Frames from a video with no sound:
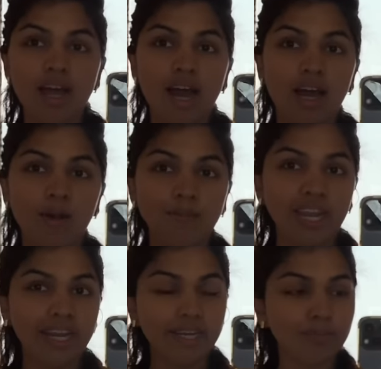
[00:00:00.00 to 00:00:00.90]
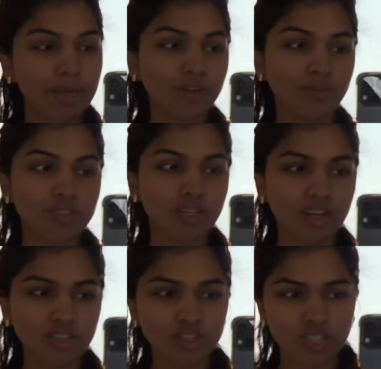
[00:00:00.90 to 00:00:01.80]
I ate breakfast,
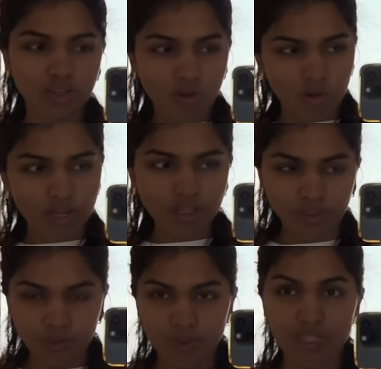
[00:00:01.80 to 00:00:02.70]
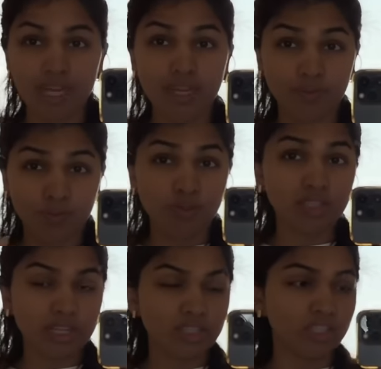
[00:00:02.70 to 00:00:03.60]
lunch, dinner all here only, and the food is
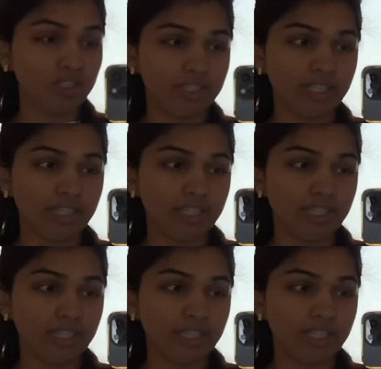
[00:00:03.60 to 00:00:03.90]
actually really